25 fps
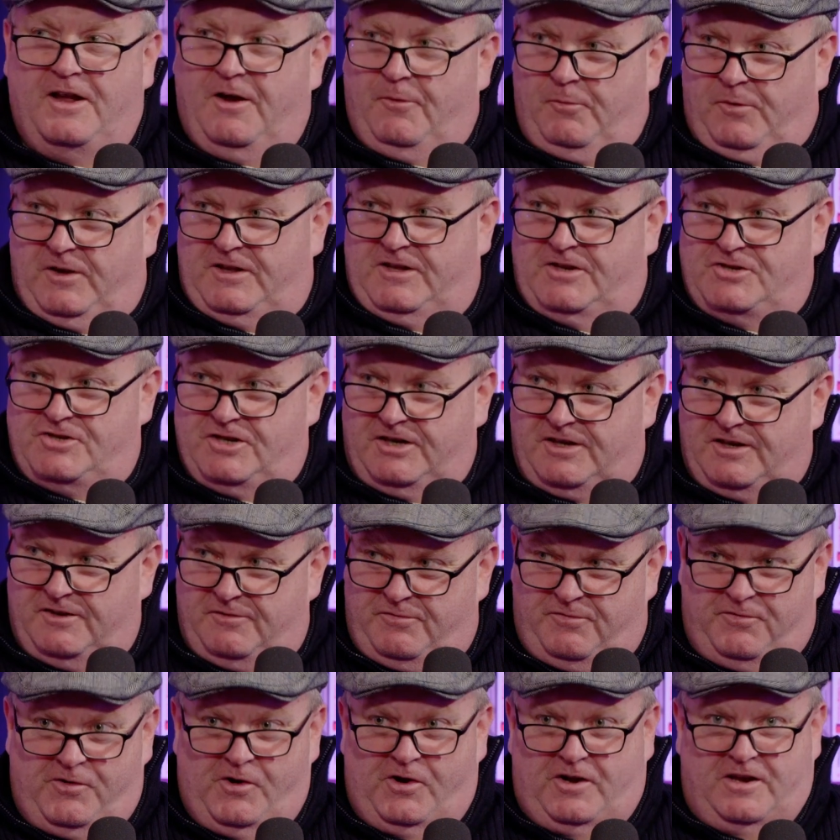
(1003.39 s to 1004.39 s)
What did you
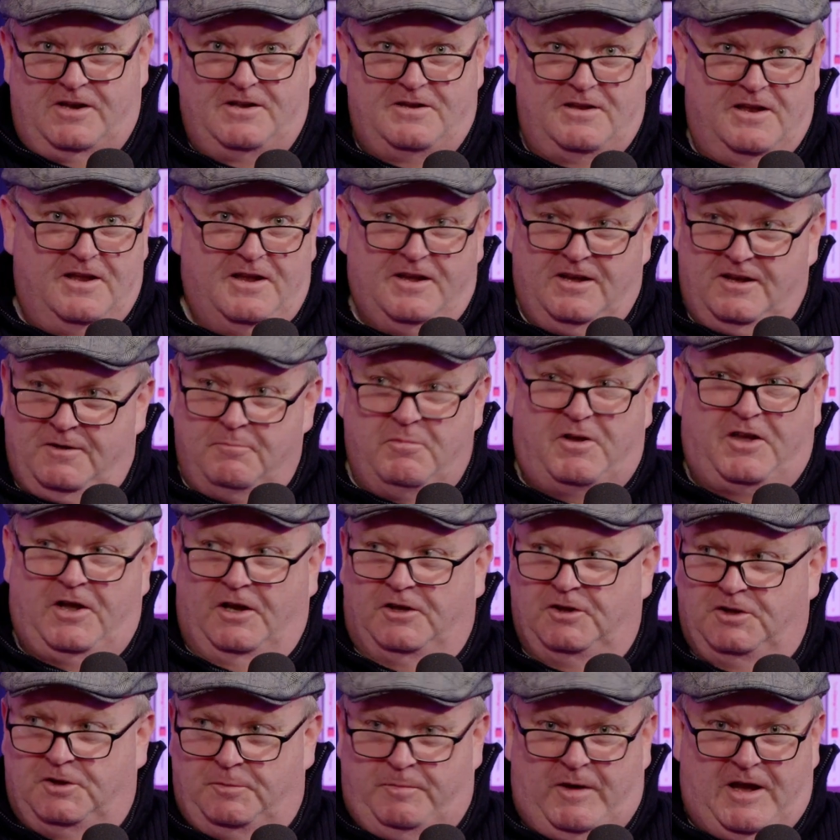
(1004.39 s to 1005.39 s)
get? Fucking
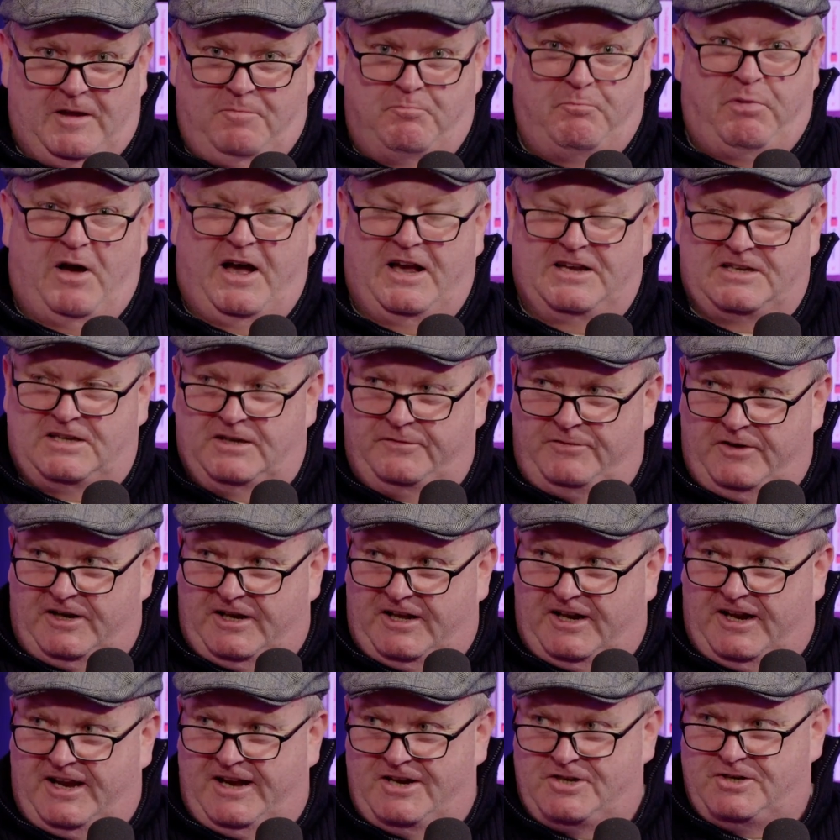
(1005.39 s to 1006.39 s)
killed by passive
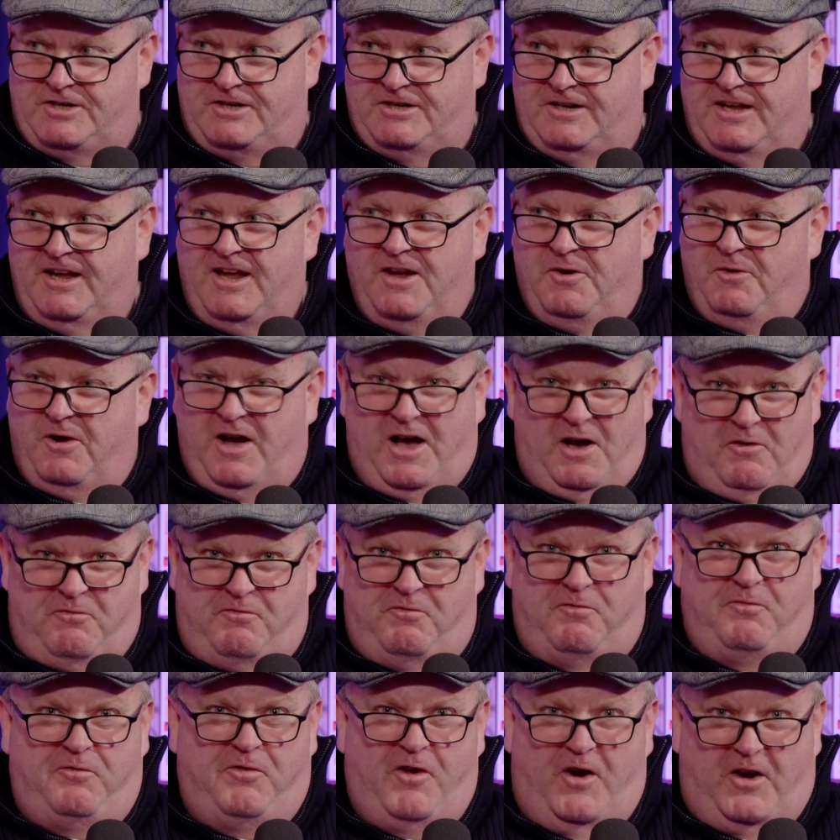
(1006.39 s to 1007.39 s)
aggression? What a
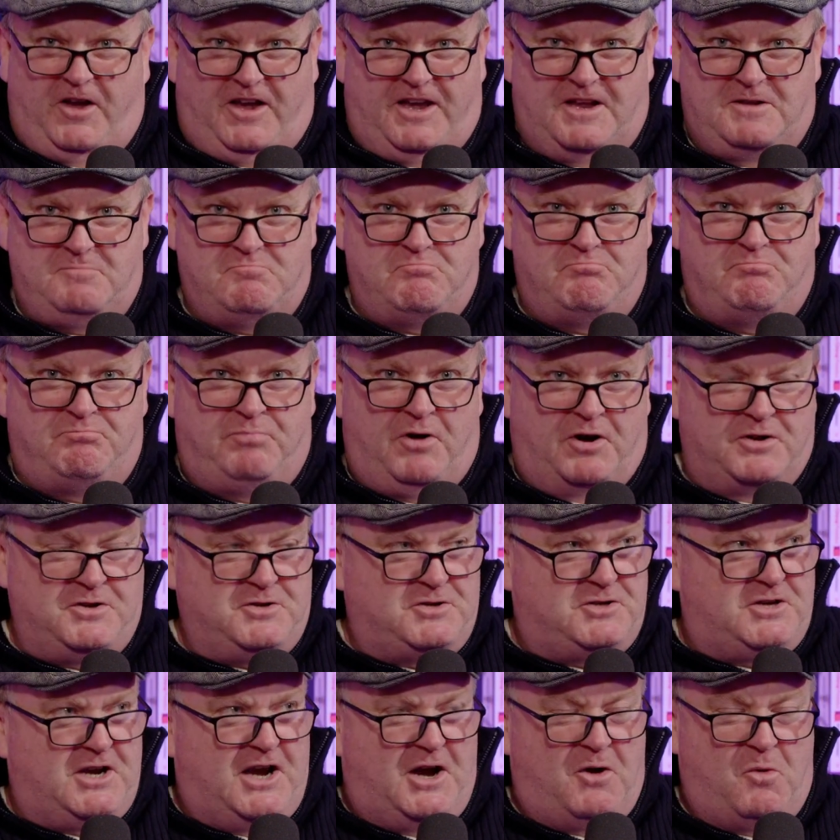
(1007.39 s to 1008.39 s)
fucking
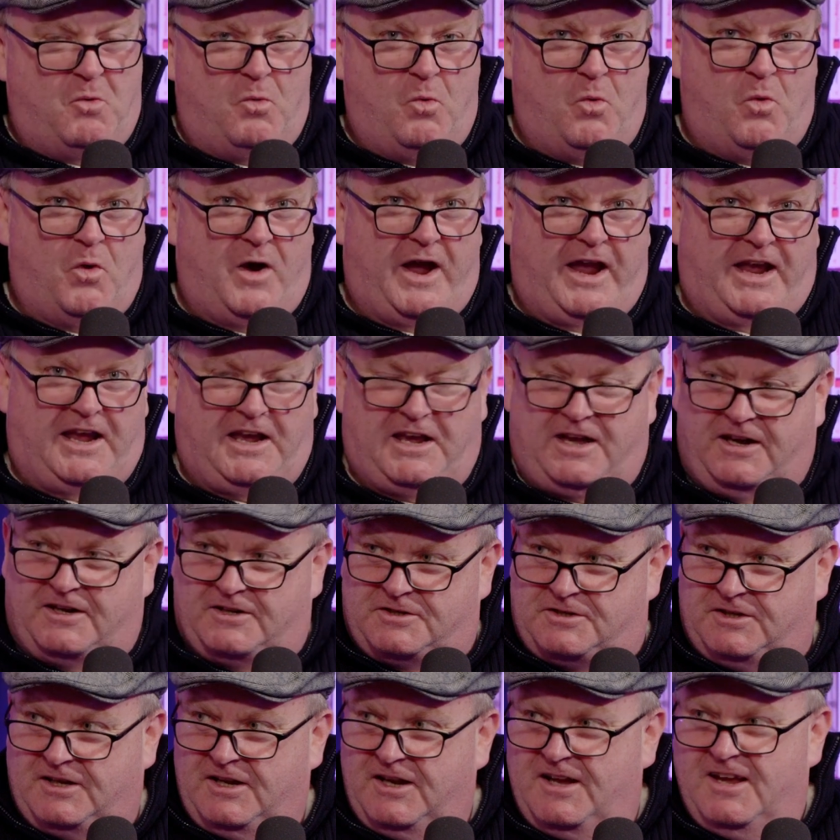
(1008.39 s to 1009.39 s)
bunch of
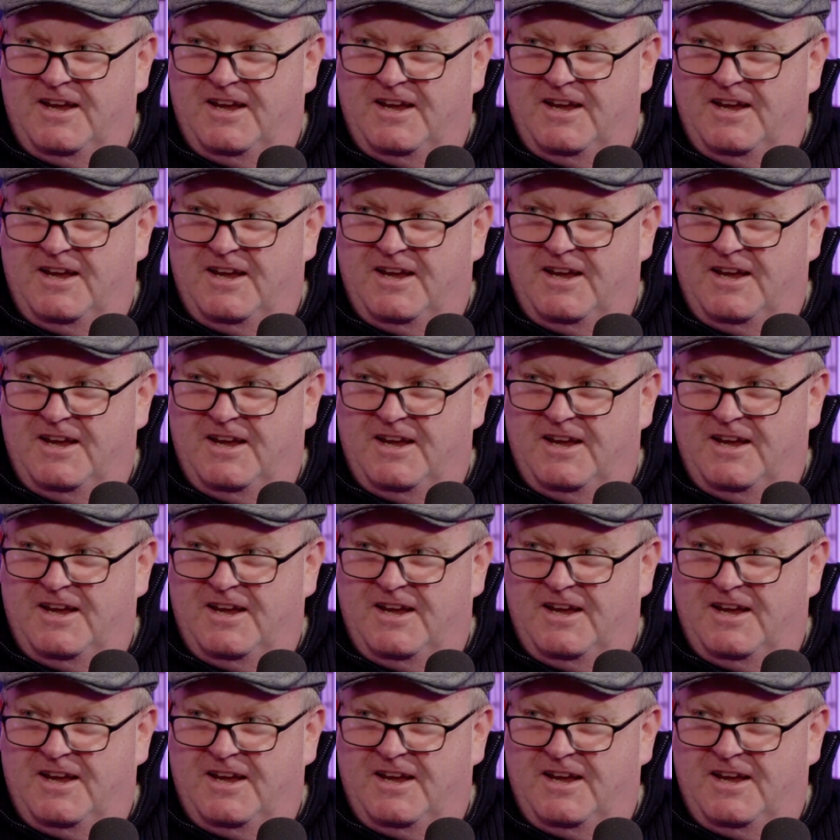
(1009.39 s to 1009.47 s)
wankers.